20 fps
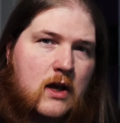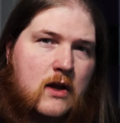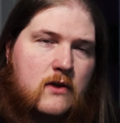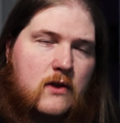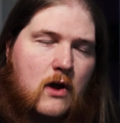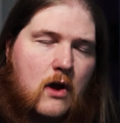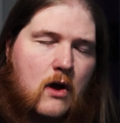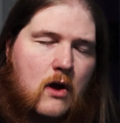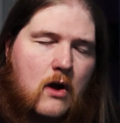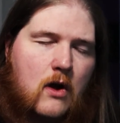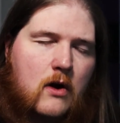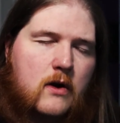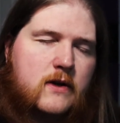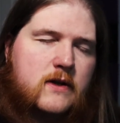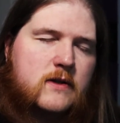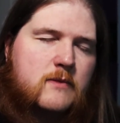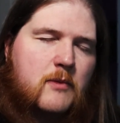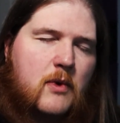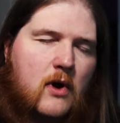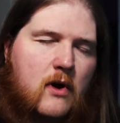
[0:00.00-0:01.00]
The
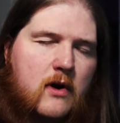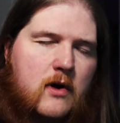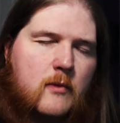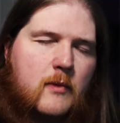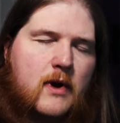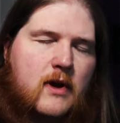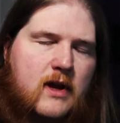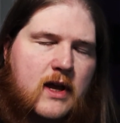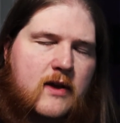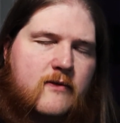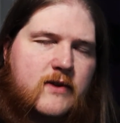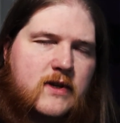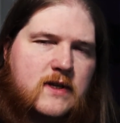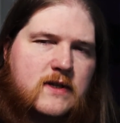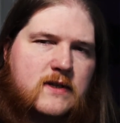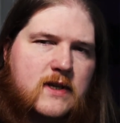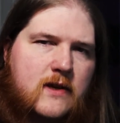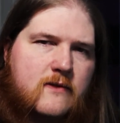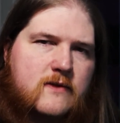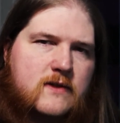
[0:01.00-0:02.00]
hardest part about having a
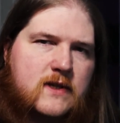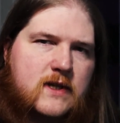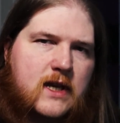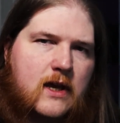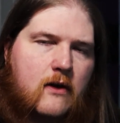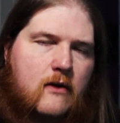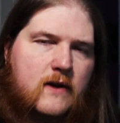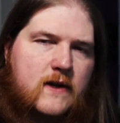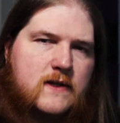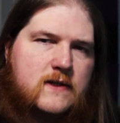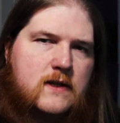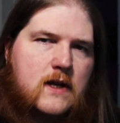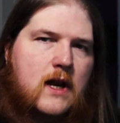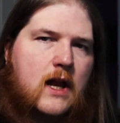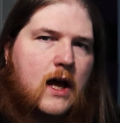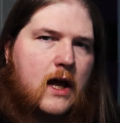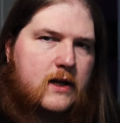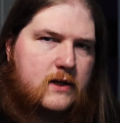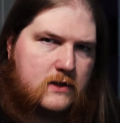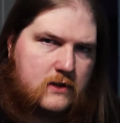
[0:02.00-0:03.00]
savings account is
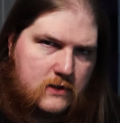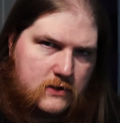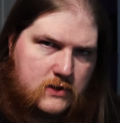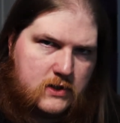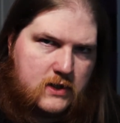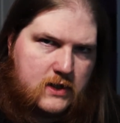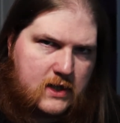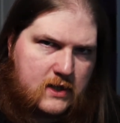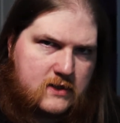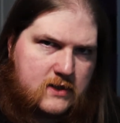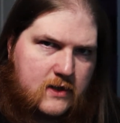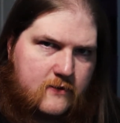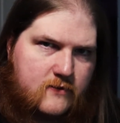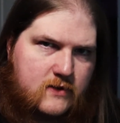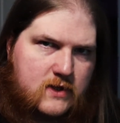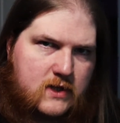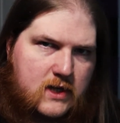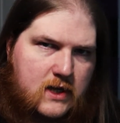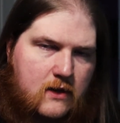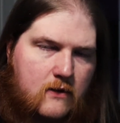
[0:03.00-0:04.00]
not touching that savings
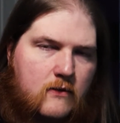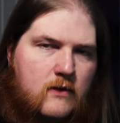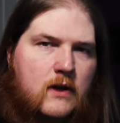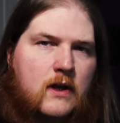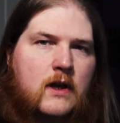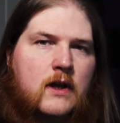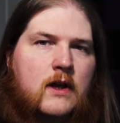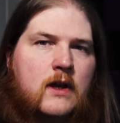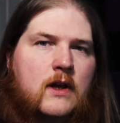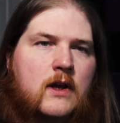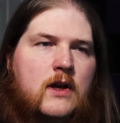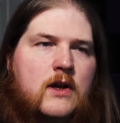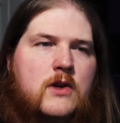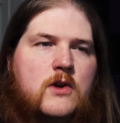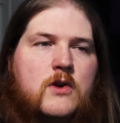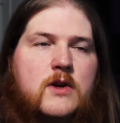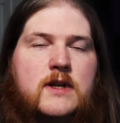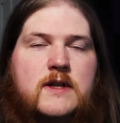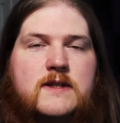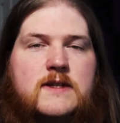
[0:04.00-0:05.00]
account.
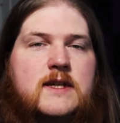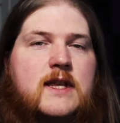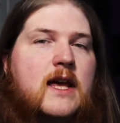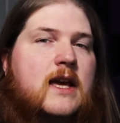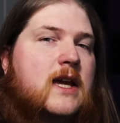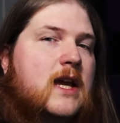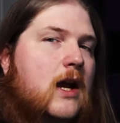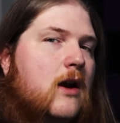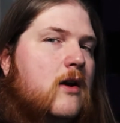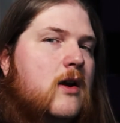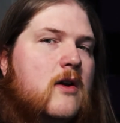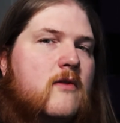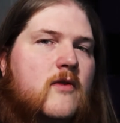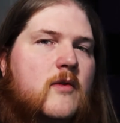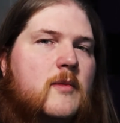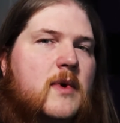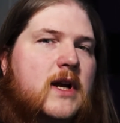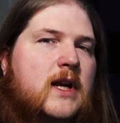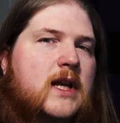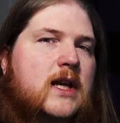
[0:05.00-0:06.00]
You're going to see that carryover
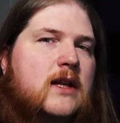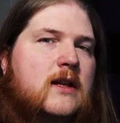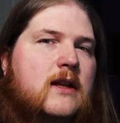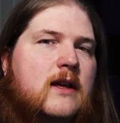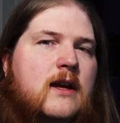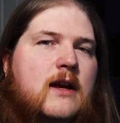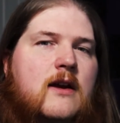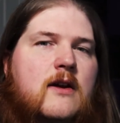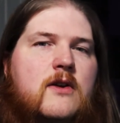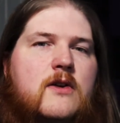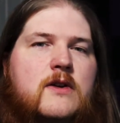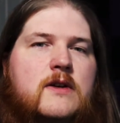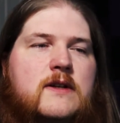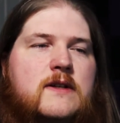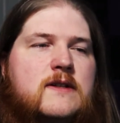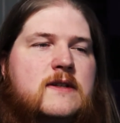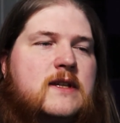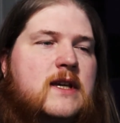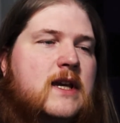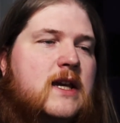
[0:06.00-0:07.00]
money in there. You're going to
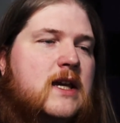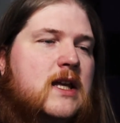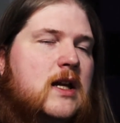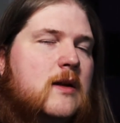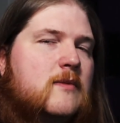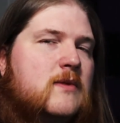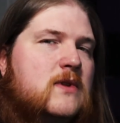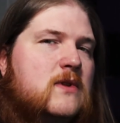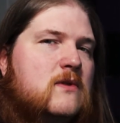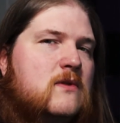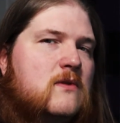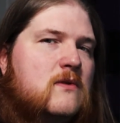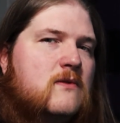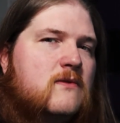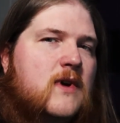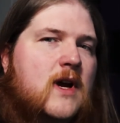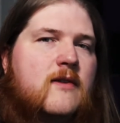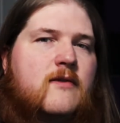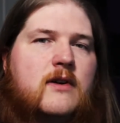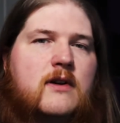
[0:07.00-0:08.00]
see it get up to
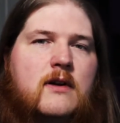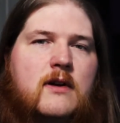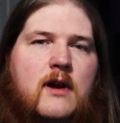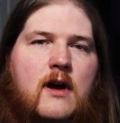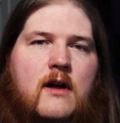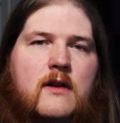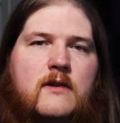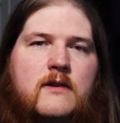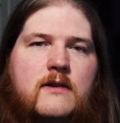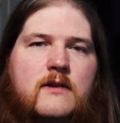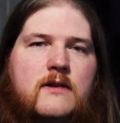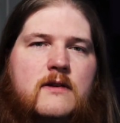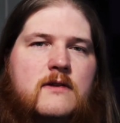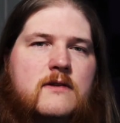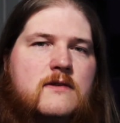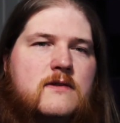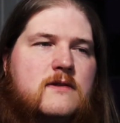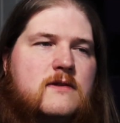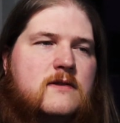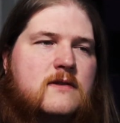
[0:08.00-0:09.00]
$500,
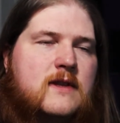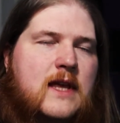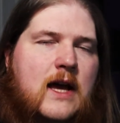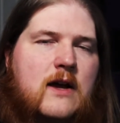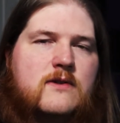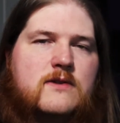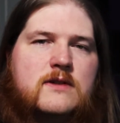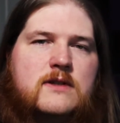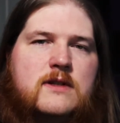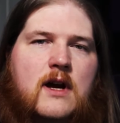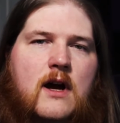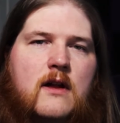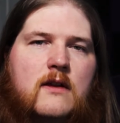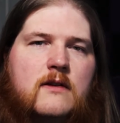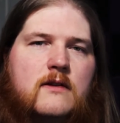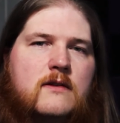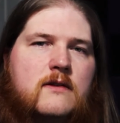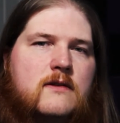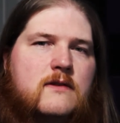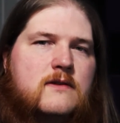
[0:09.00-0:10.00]

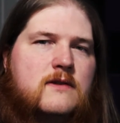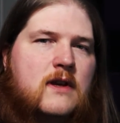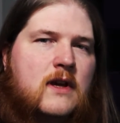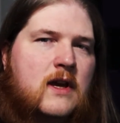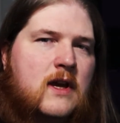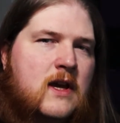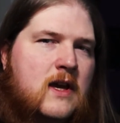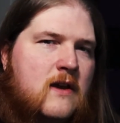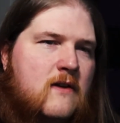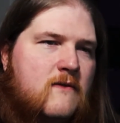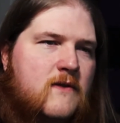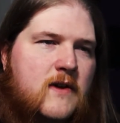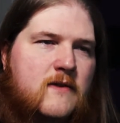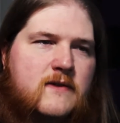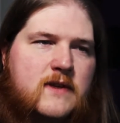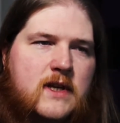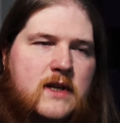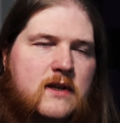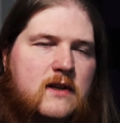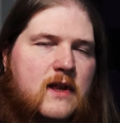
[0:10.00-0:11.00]
$1,000,
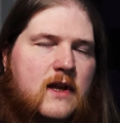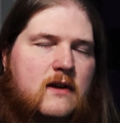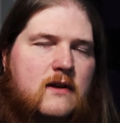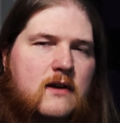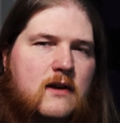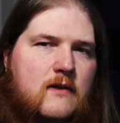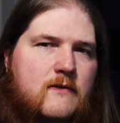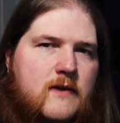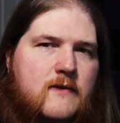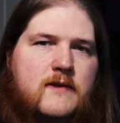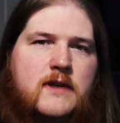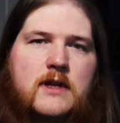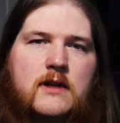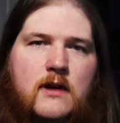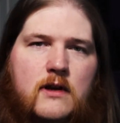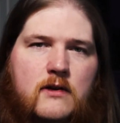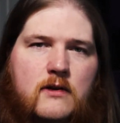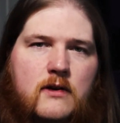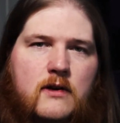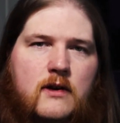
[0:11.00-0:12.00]

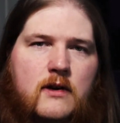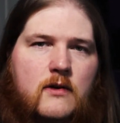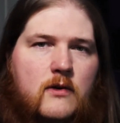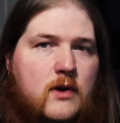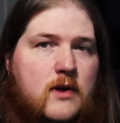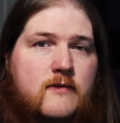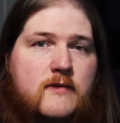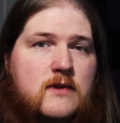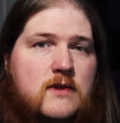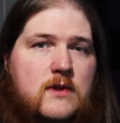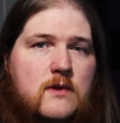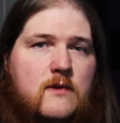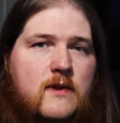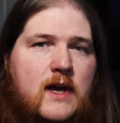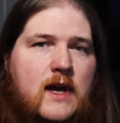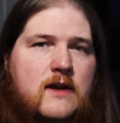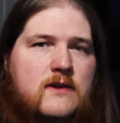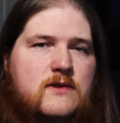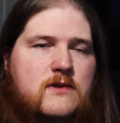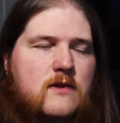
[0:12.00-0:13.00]
$1,500, or even
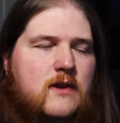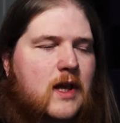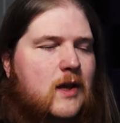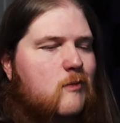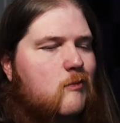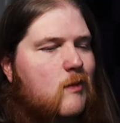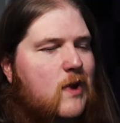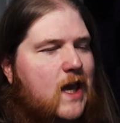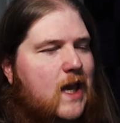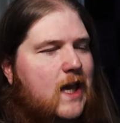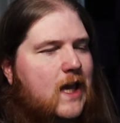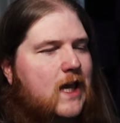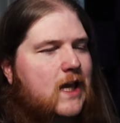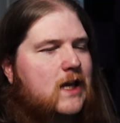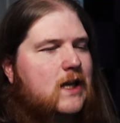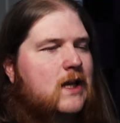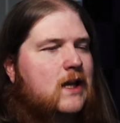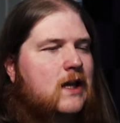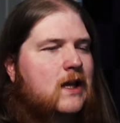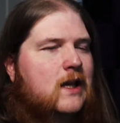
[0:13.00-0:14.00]
$2,000. You're like, man,